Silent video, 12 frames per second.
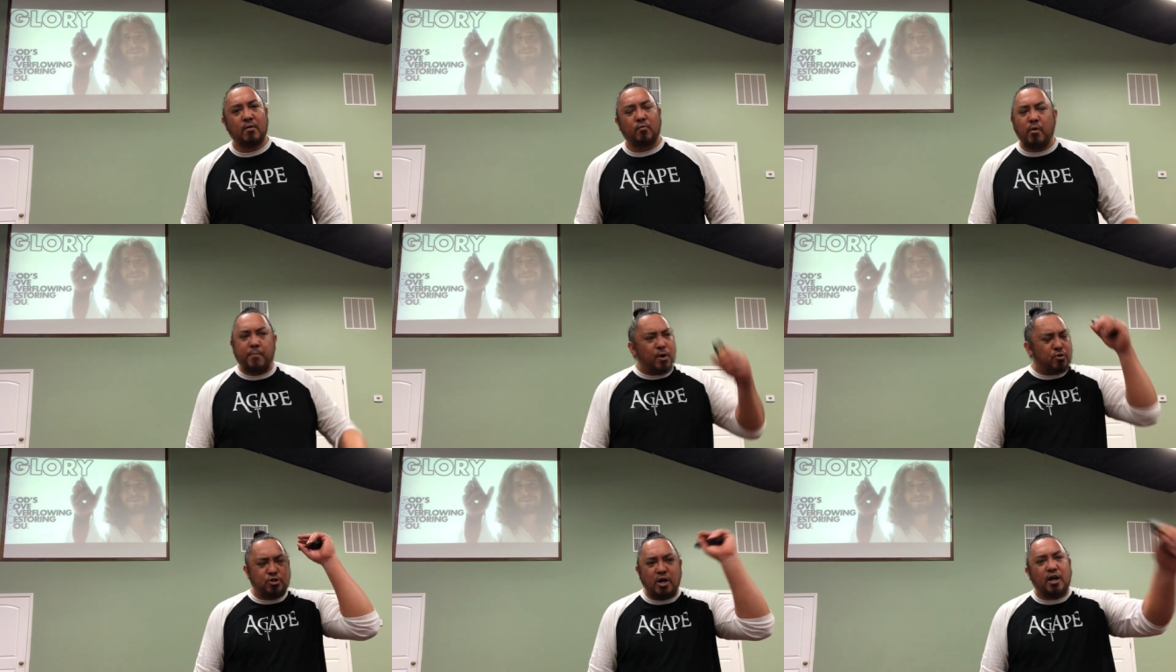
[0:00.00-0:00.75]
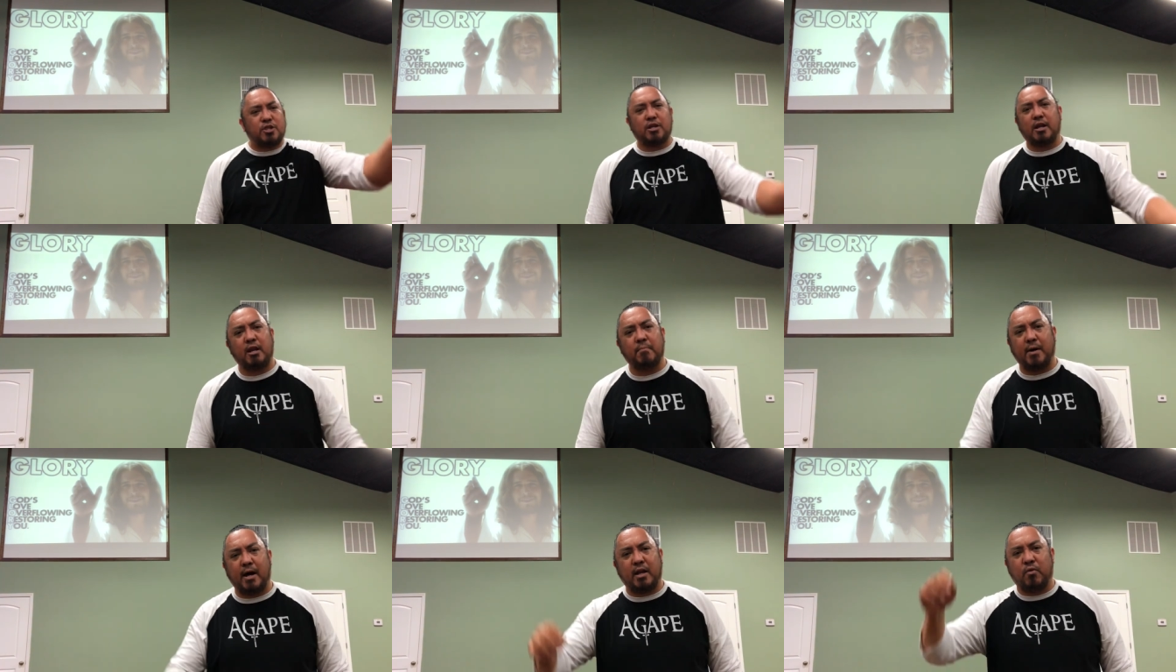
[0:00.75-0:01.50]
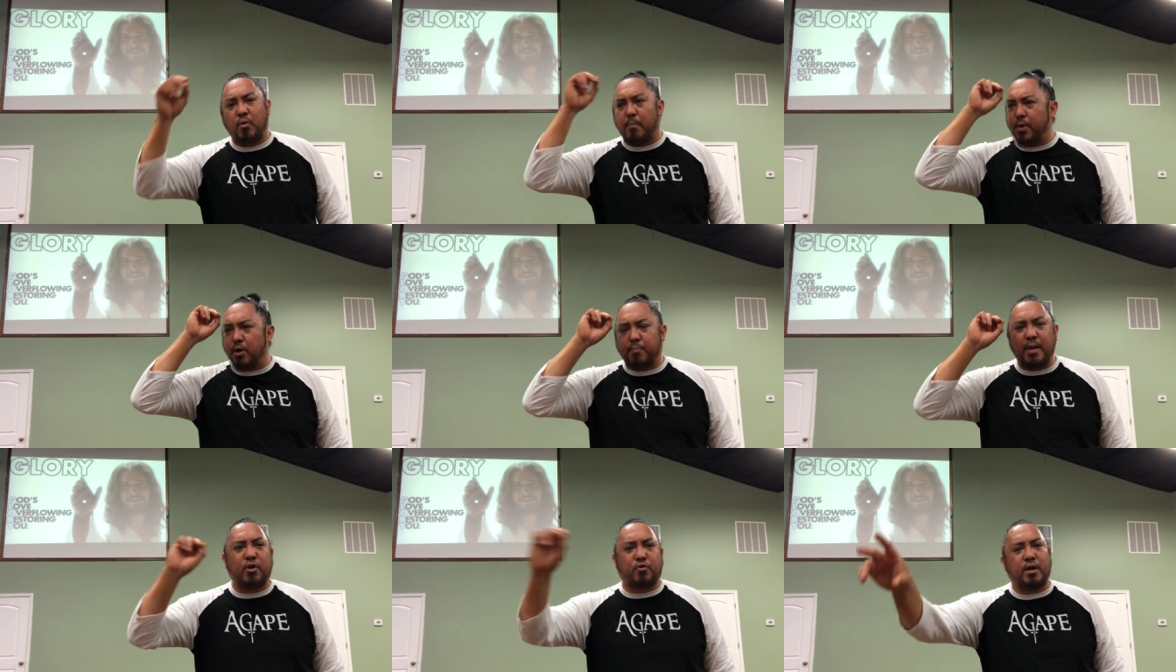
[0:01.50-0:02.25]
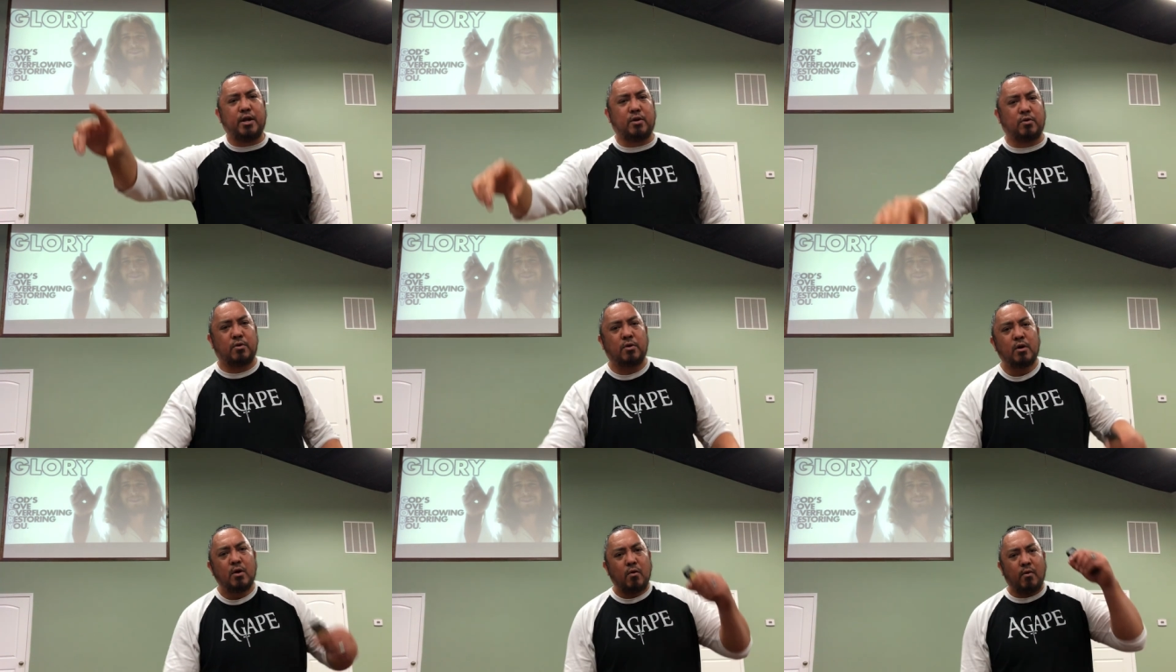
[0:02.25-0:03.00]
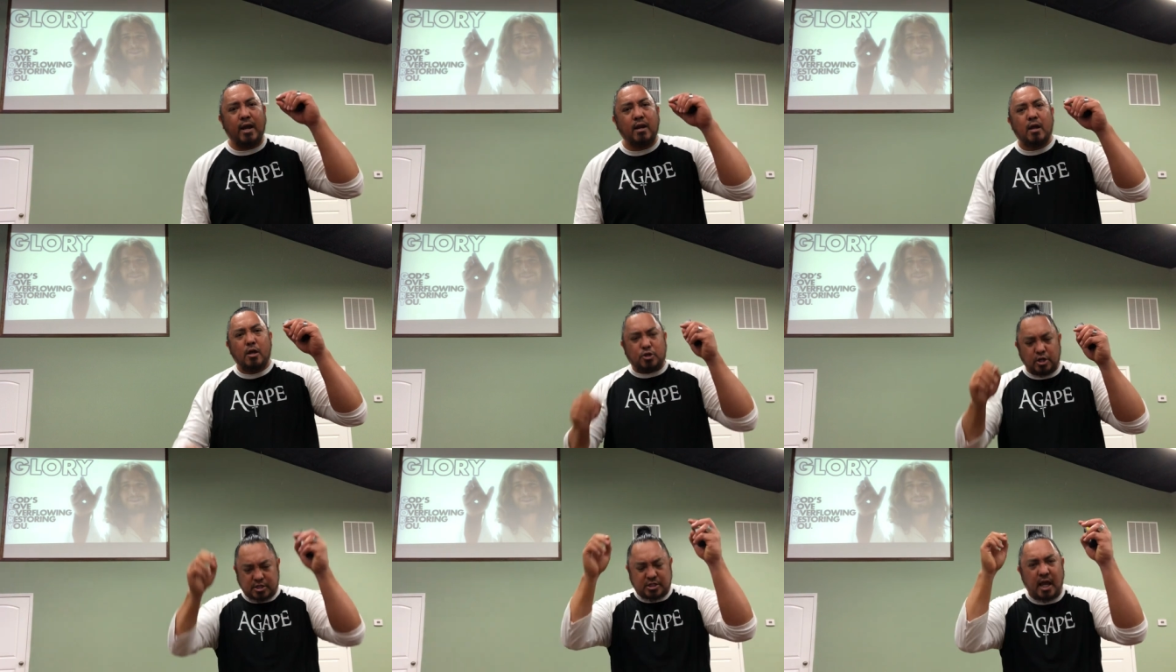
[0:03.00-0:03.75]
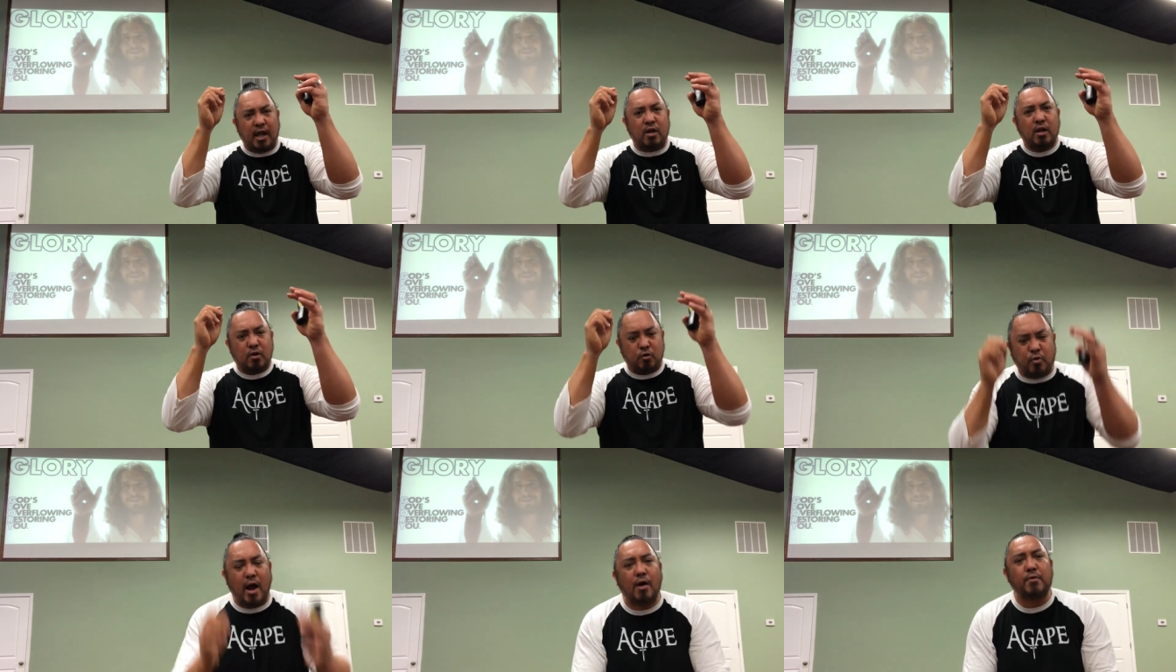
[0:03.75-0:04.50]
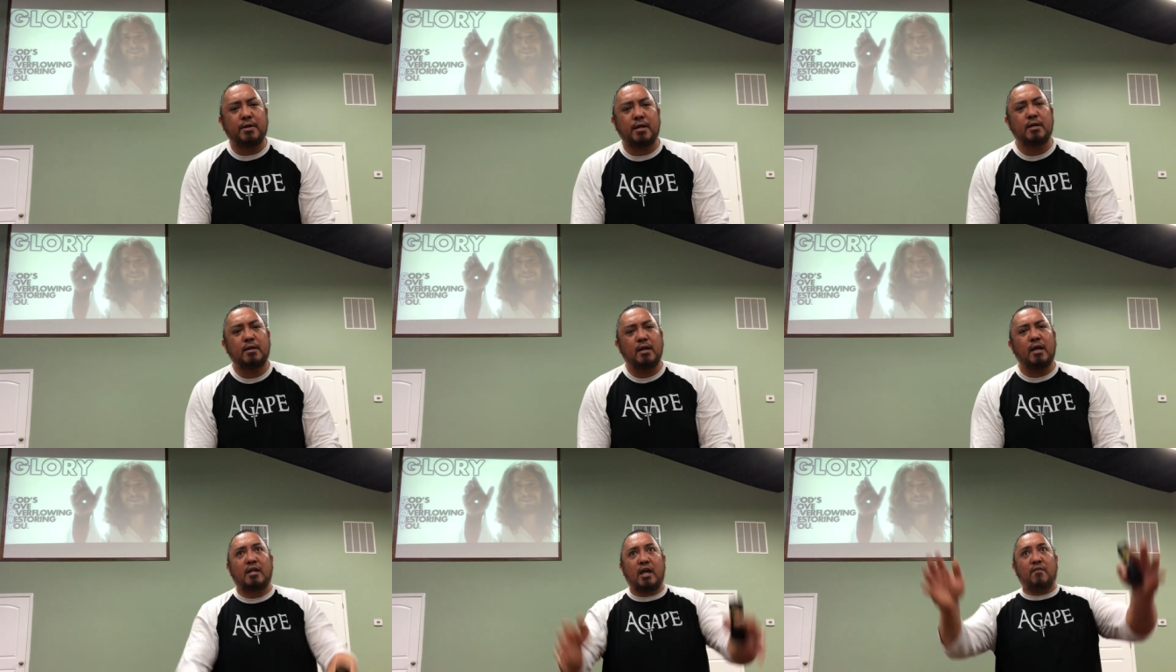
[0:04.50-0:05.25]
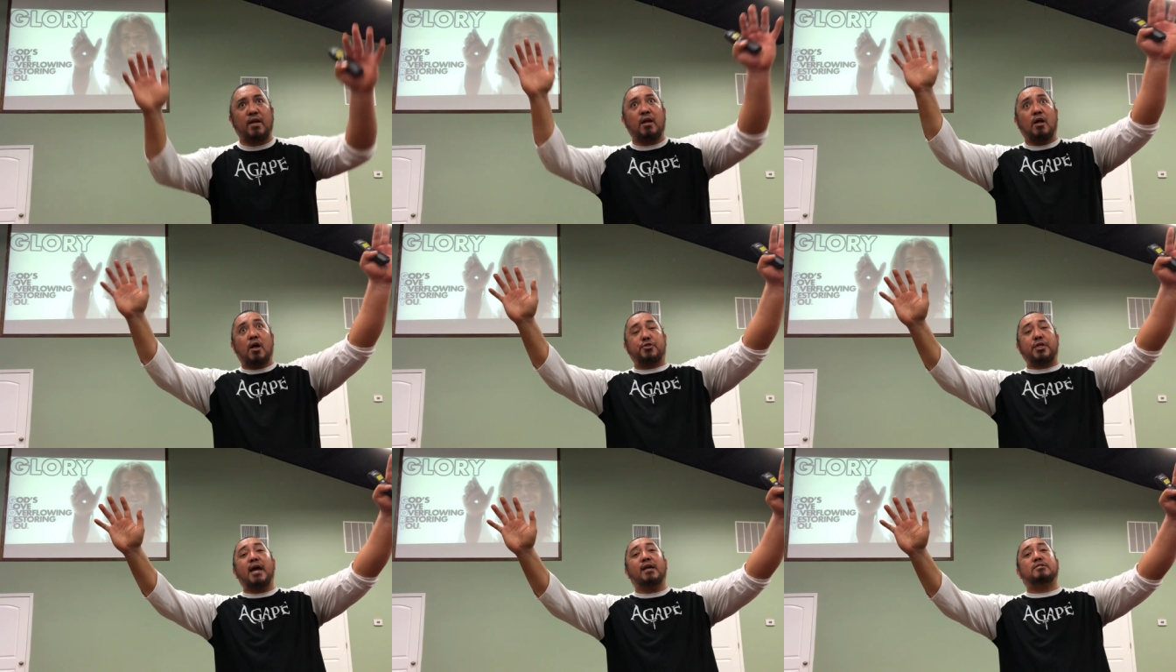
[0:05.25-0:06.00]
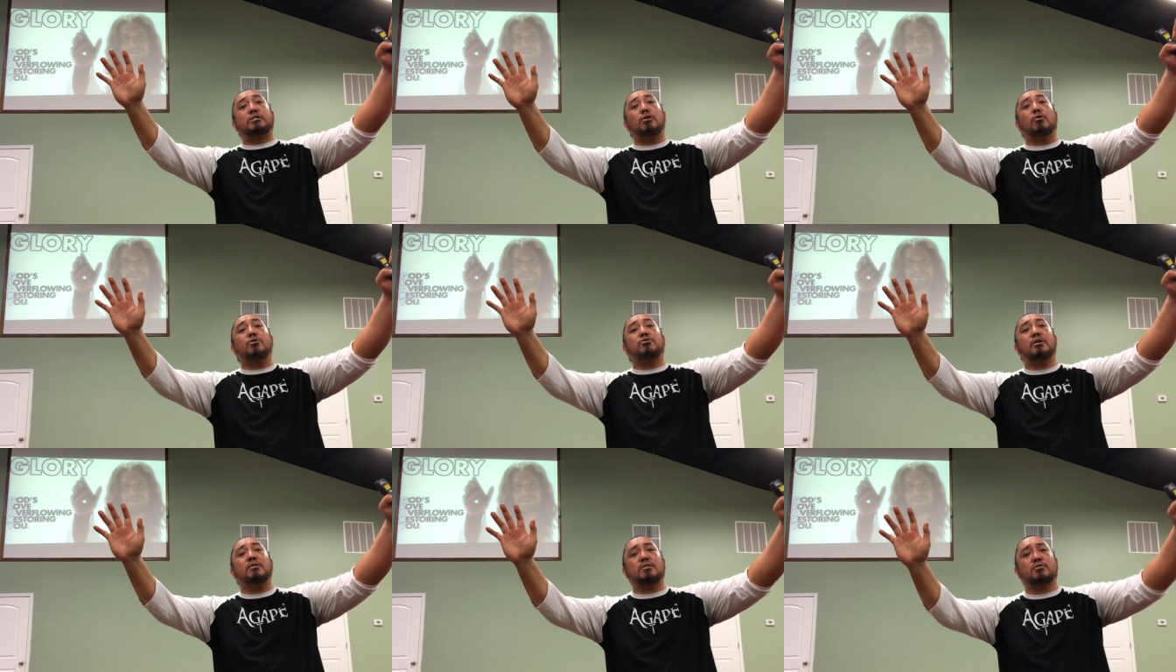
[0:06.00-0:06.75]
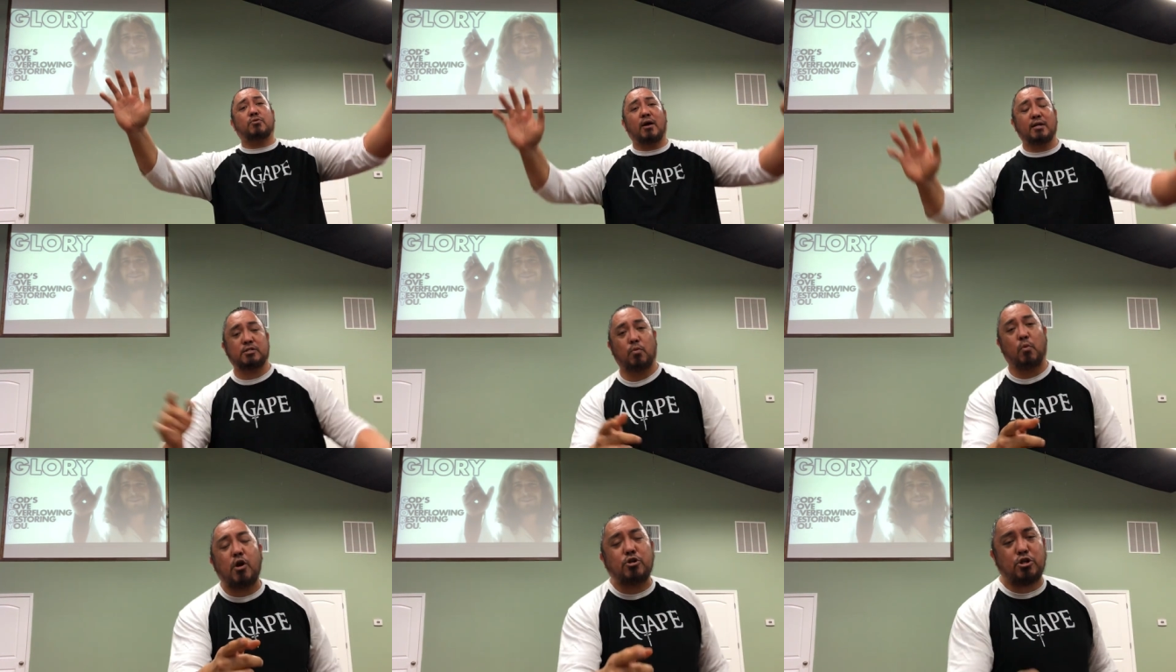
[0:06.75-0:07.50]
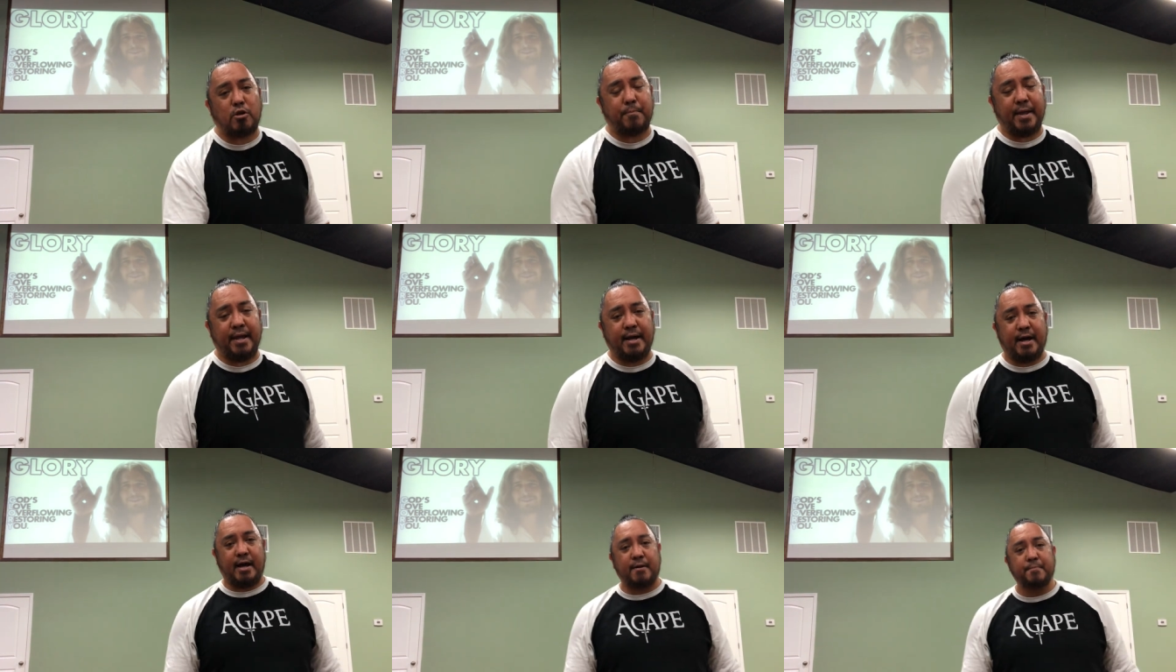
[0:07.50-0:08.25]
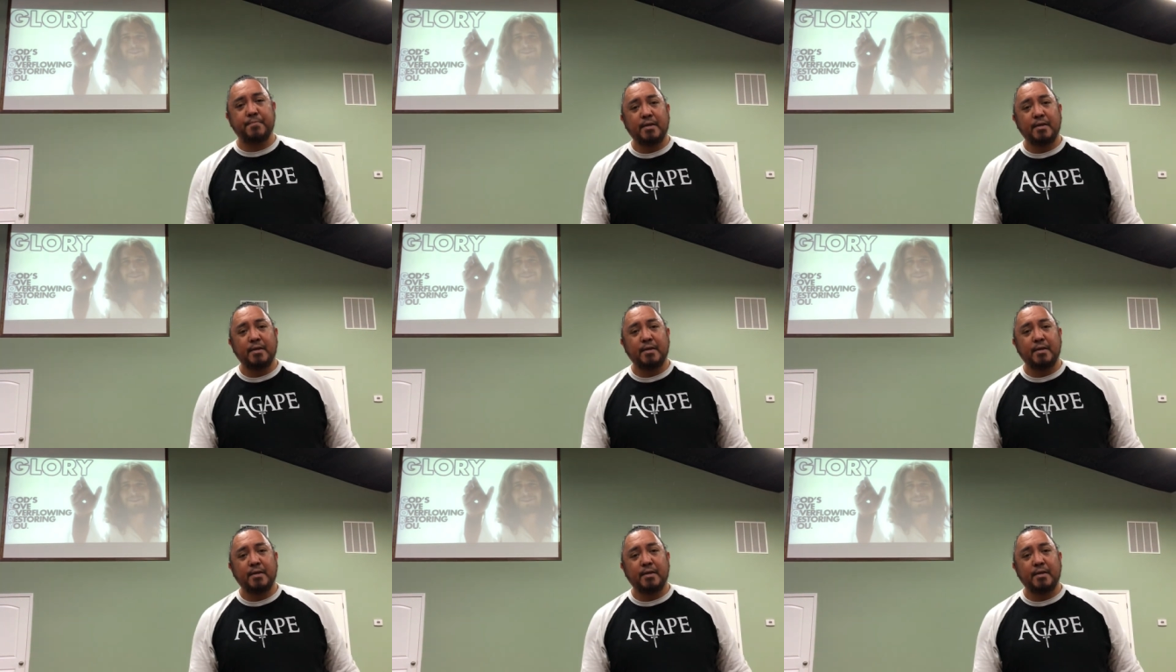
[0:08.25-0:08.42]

Rebuke judging anybody. Rebuke being critical, right? Just stay grounded in giving thanks to Lord Jesus Christ, to worshiping God,